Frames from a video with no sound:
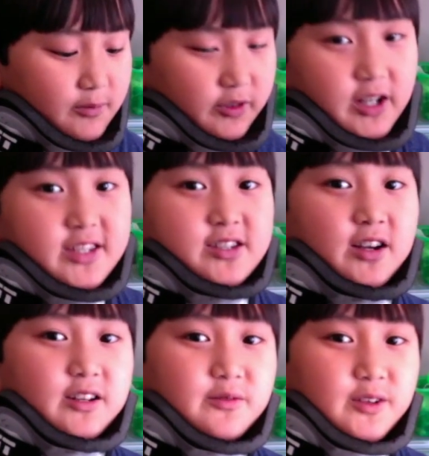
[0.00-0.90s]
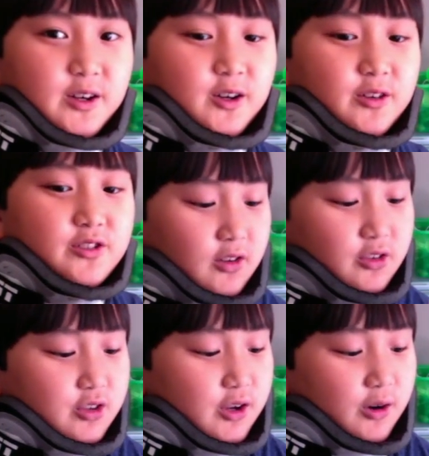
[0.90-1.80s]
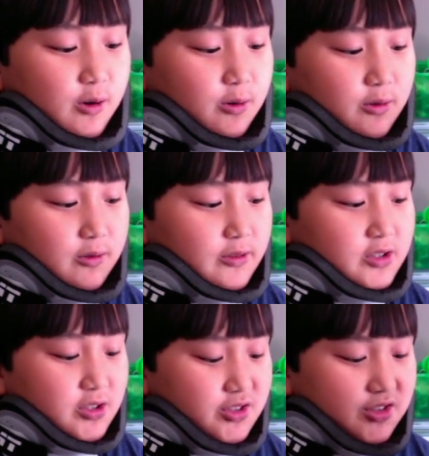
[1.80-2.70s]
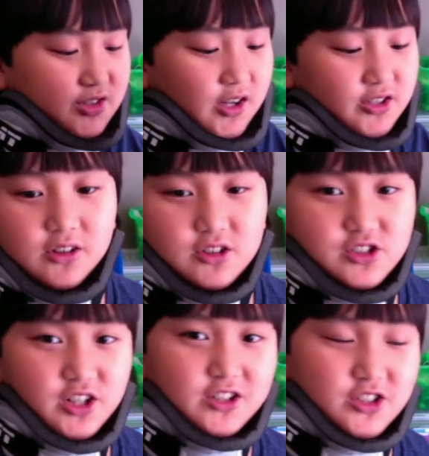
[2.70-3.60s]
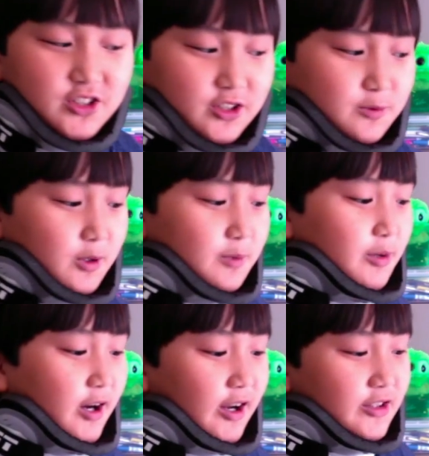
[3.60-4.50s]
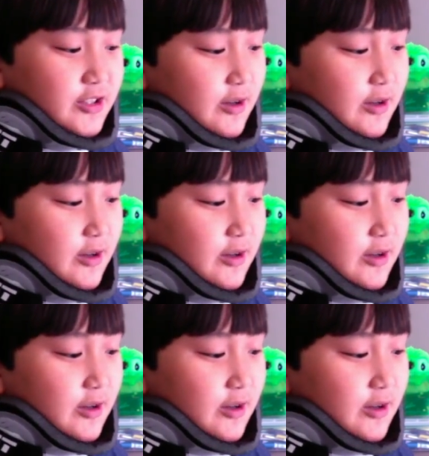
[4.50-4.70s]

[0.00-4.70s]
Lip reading: Crisis on Infinite Earths. So this is such a good one, but I also have